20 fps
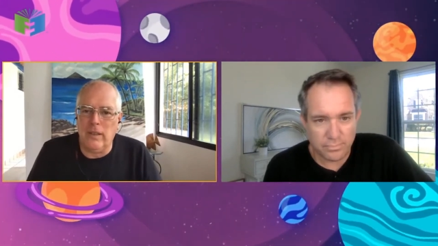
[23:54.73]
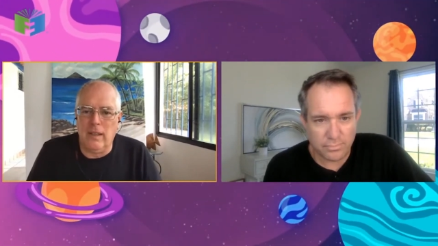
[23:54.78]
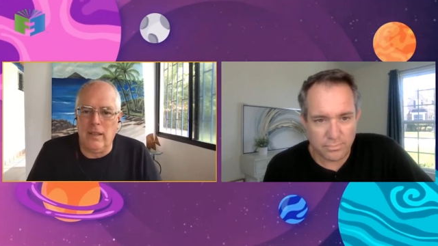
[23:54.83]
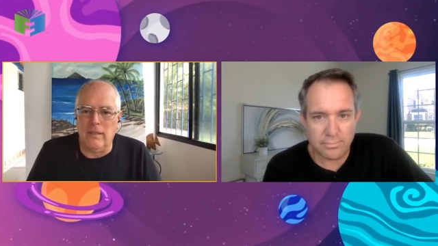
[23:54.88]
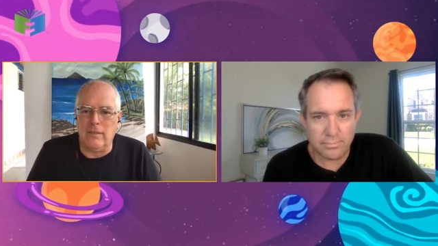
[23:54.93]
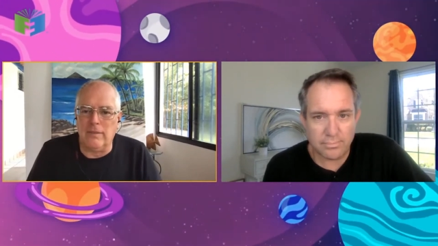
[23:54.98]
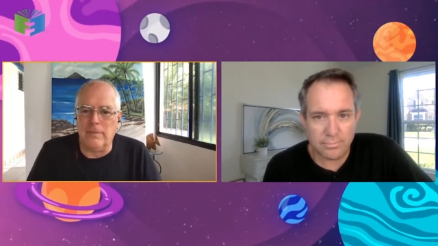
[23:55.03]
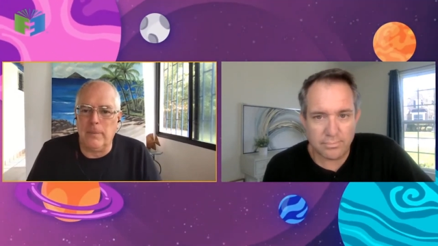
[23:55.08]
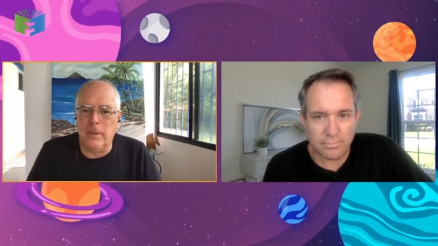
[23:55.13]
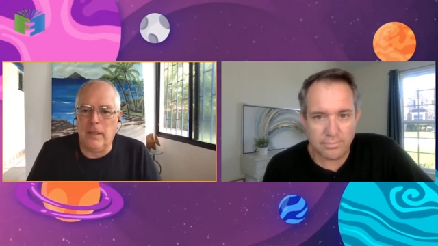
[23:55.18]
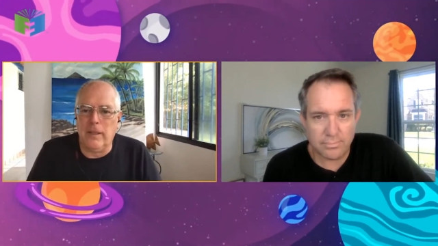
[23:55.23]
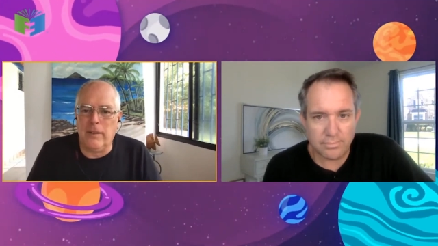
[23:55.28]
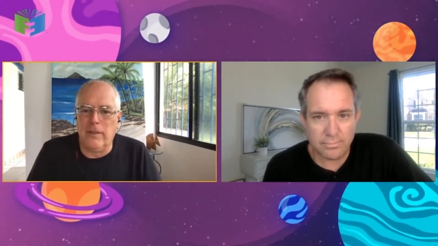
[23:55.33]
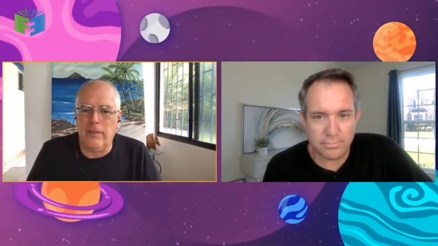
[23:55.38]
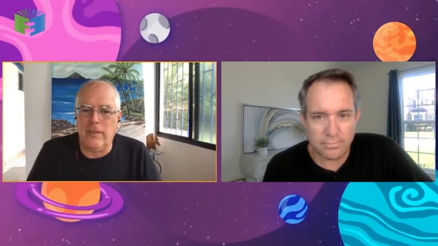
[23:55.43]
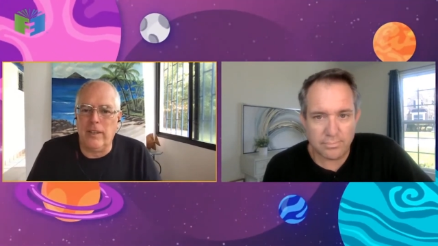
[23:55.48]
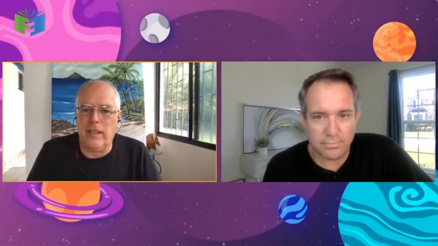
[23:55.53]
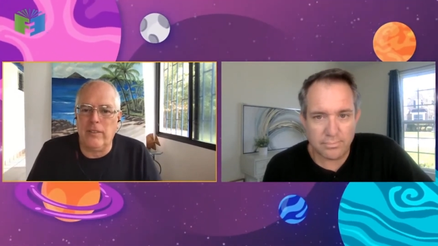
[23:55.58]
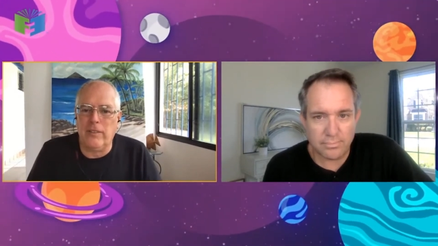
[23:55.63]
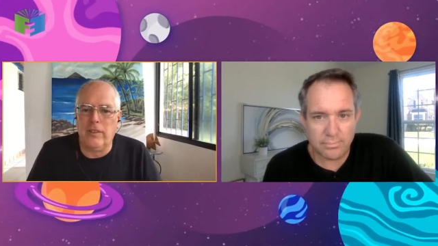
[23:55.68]
Speaker 1: you love, because
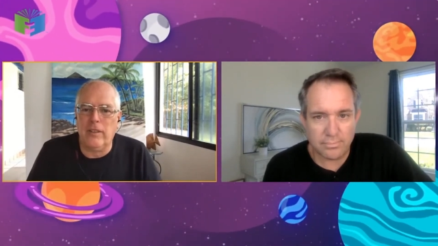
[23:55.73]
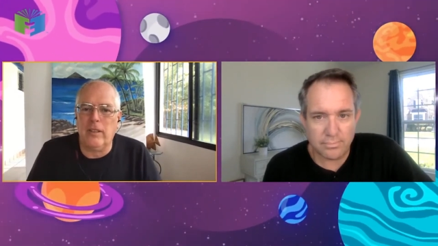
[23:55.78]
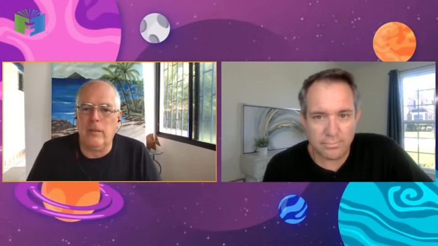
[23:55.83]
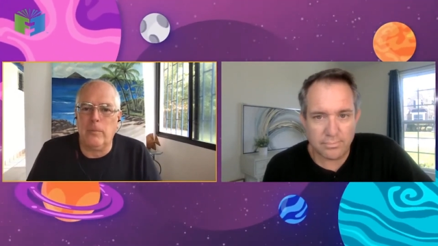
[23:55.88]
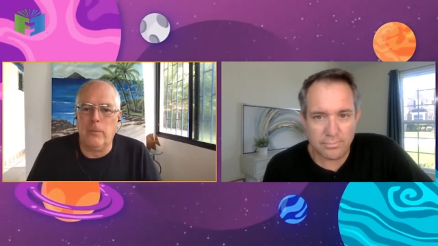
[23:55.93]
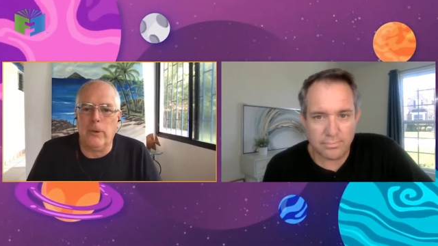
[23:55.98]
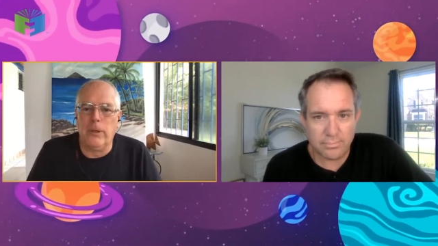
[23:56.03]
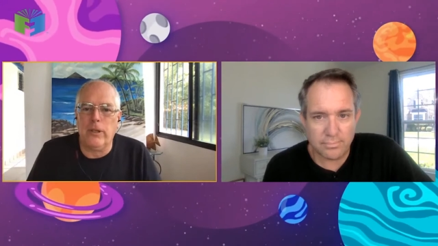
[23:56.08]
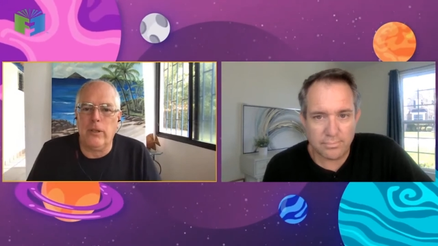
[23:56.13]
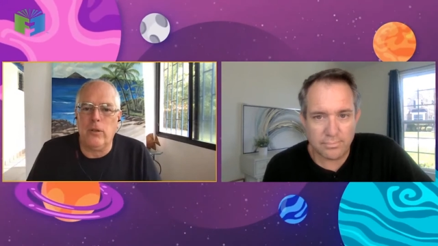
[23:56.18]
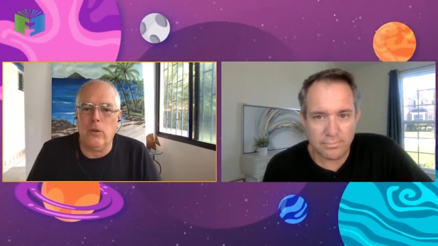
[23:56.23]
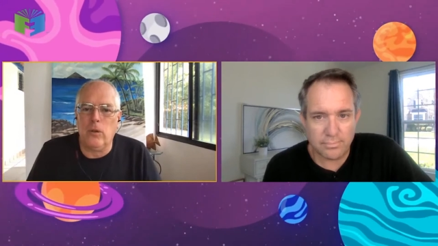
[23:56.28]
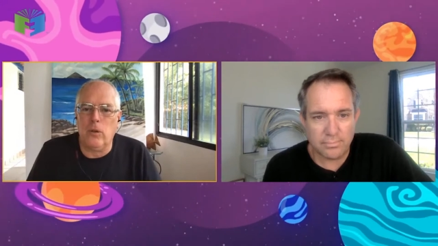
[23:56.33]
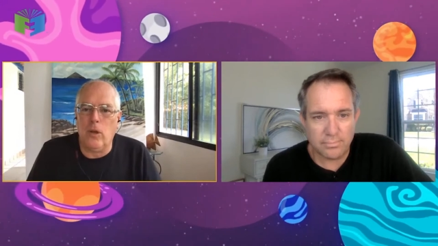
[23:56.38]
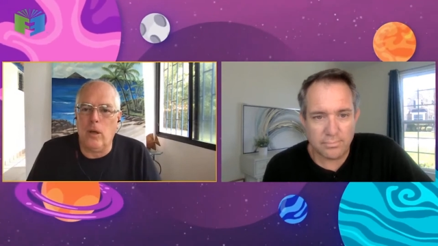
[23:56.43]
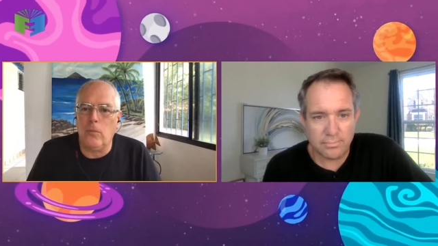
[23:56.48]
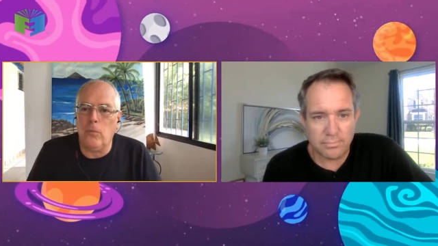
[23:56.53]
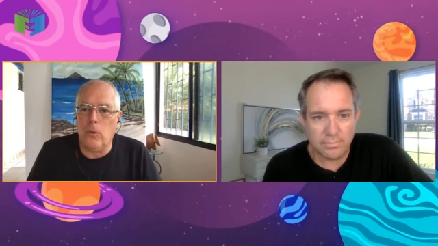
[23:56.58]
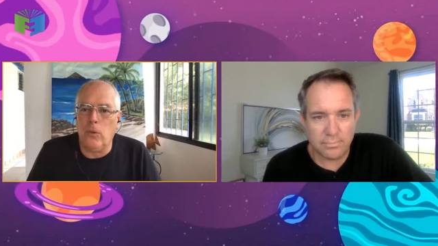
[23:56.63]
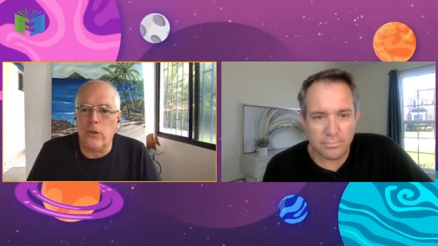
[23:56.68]
that's going to bring you a
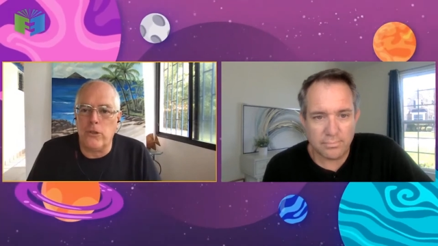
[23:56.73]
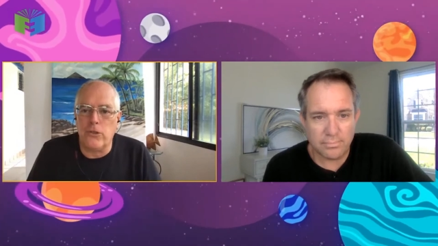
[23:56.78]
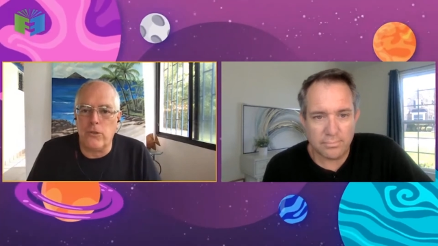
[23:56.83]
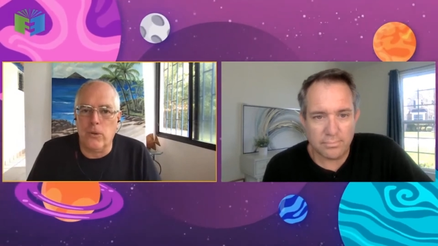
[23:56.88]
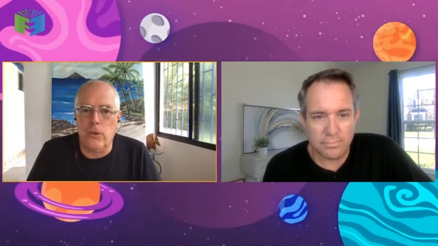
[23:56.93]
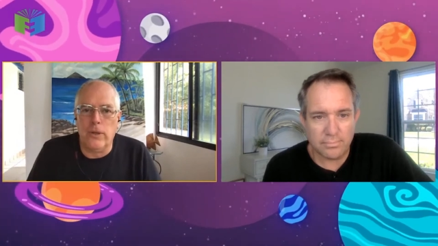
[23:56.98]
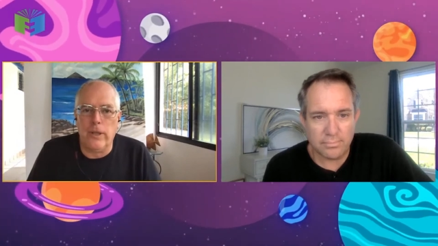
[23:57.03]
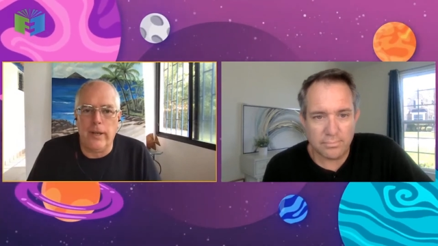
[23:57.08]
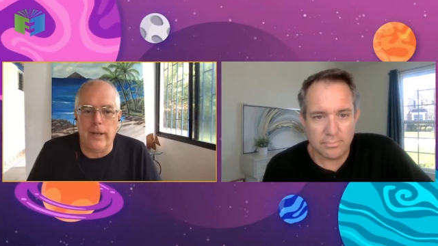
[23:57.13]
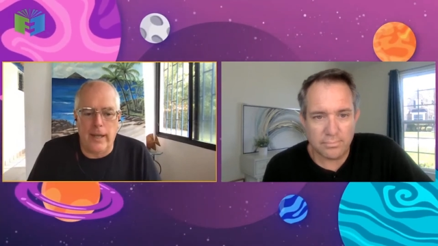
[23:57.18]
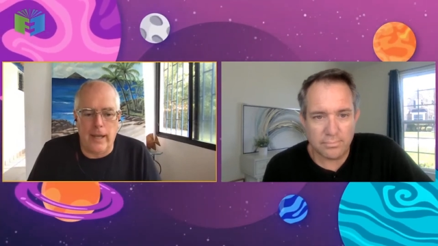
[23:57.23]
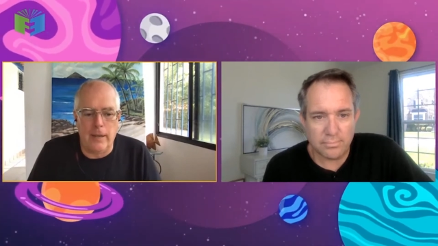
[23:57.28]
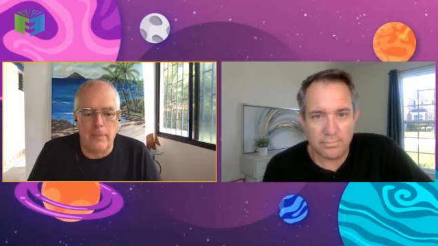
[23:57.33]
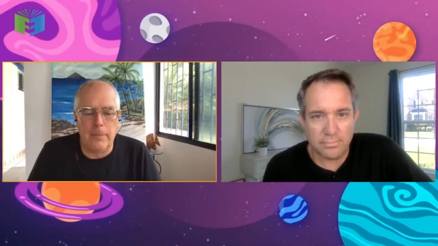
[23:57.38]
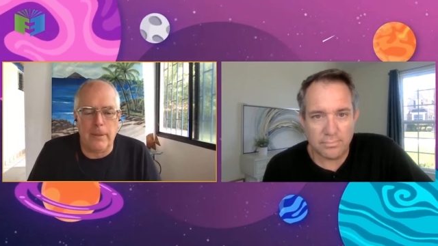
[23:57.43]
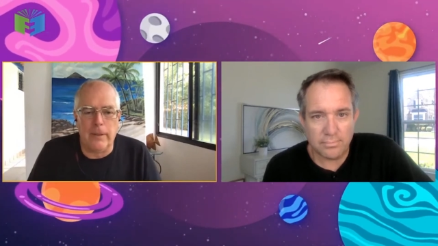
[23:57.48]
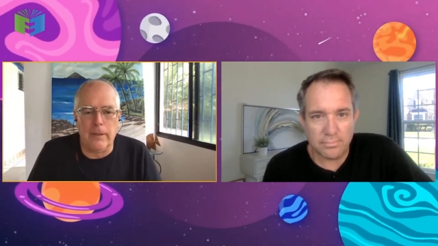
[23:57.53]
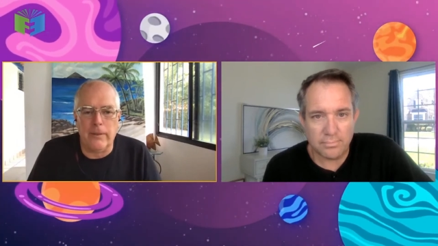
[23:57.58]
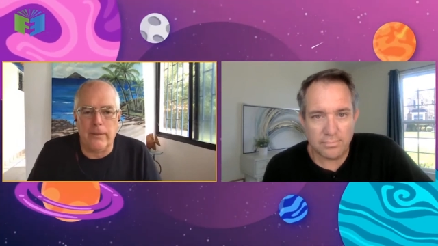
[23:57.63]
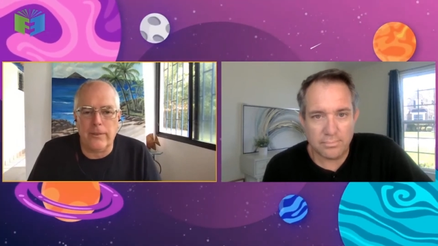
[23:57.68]
lot more joy and
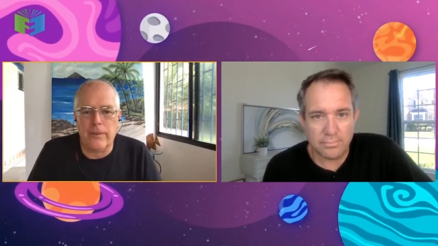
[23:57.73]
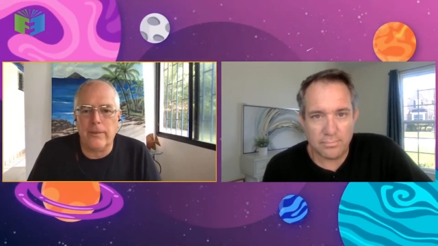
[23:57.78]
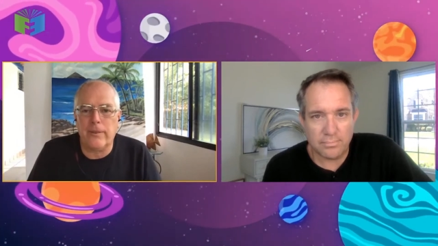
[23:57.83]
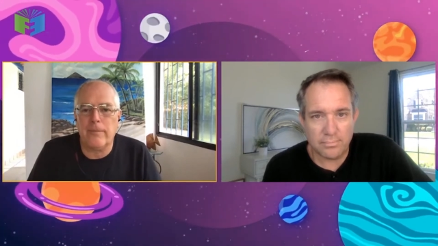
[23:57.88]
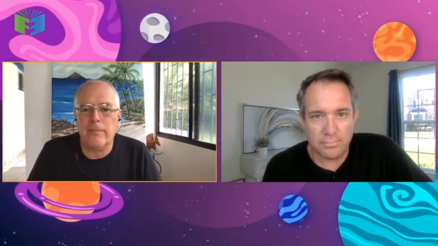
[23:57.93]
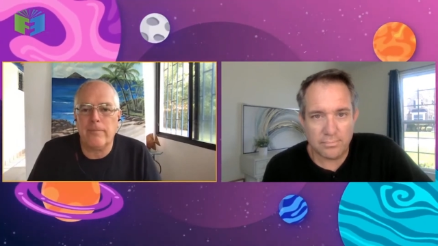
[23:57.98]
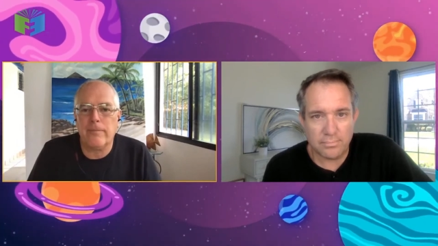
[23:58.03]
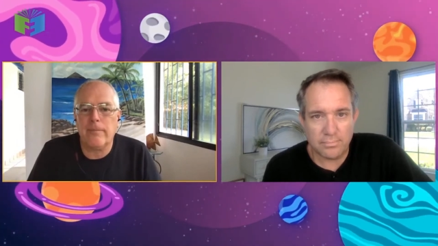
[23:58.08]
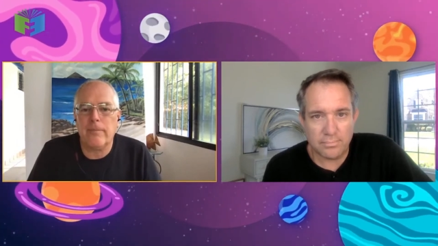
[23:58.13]
happiness.